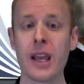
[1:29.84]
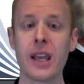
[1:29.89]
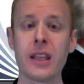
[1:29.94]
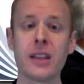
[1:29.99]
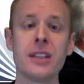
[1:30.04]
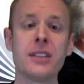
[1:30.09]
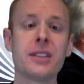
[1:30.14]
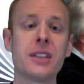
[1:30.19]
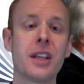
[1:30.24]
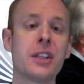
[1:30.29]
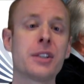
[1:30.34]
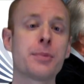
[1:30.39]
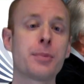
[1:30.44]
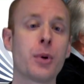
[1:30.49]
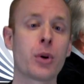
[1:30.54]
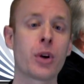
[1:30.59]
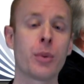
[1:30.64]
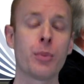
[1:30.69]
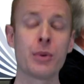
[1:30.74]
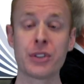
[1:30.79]
Henley's tennis
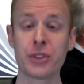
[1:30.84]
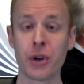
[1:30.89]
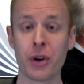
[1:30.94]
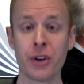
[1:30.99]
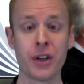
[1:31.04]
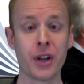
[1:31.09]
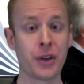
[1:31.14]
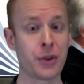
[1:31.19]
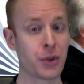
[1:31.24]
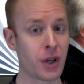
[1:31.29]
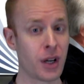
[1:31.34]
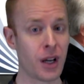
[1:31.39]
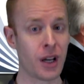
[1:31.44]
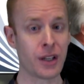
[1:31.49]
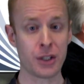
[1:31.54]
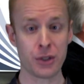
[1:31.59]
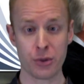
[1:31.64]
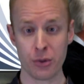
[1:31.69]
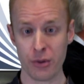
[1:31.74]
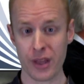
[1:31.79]
program was started under
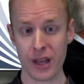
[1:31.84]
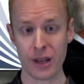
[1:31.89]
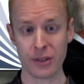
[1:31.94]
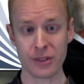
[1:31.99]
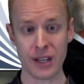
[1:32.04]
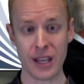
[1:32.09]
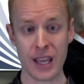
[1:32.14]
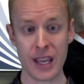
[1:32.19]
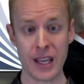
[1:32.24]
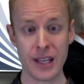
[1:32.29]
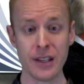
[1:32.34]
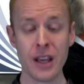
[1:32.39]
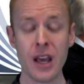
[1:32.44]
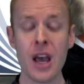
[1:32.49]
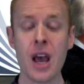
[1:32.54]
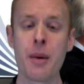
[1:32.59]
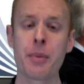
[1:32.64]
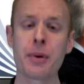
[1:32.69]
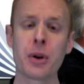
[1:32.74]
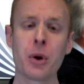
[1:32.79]
Hahn in 2008,
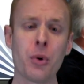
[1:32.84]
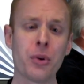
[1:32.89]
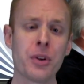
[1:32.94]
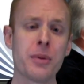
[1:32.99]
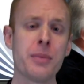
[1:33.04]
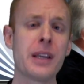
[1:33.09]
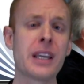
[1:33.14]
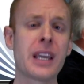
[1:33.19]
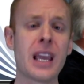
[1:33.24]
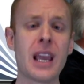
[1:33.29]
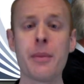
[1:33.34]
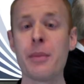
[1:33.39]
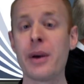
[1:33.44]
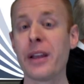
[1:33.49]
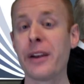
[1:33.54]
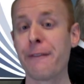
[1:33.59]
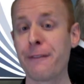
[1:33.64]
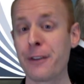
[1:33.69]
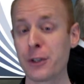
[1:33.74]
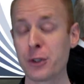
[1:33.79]
but only became
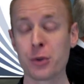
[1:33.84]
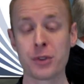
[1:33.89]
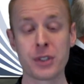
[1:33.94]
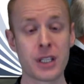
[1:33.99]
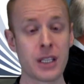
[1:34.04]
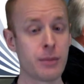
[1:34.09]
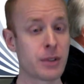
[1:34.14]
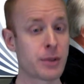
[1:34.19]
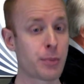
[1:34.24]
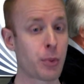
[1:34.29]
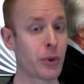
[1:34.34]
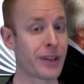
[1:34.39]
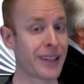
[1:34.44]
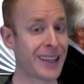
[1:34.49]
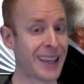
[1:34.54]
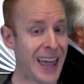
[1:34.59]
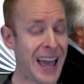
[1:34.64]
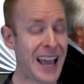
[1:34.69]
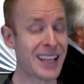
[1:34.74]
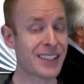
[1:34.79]
an official team
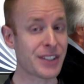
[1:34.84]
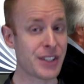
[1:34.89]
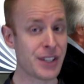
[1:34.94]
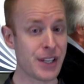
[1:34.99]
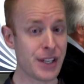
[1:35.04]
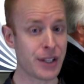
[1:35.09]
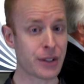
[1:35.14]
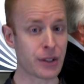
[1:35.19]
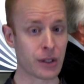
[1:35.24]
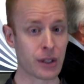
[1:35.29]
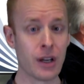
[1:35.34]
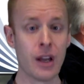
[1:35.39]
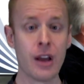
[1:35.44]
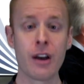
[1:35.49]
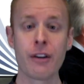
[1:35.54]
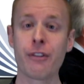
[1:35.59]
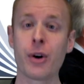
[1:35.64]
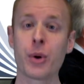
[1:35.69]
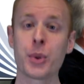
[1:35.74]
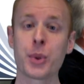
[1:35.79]
sport last year
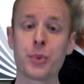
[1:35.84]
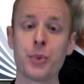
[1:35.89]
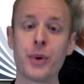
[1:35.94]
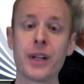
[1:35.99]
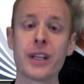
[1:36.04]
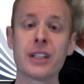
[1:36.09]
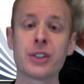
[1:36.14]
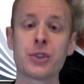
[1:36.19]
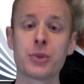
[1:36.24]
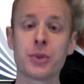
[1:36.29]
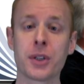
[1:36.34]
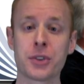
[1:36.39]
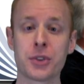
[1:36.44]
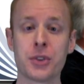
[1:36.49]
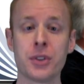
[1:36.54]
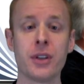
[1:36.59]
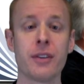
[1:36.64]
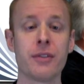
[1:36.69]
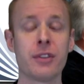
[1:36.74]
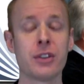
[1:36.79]
following
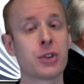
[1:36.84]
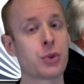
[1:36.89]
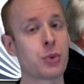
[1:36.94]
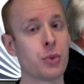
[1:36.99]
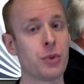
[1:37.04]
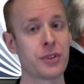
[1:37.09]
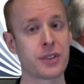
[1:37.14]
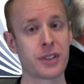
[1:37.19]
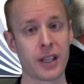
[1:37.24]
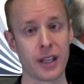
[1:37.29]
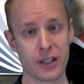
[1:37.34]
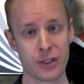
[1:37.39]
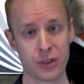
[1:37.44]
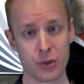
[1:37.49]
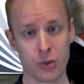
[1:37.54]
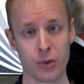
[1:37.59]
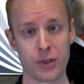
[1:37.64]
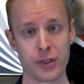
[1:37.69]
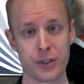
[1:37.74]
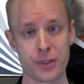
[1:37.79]
reconstruction of the school's tennis
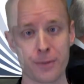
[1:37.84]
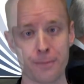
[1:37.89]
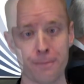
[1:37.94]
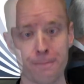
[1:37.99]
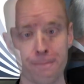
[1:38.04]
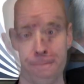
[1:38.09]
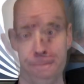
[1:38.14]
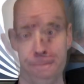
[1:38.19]
courts.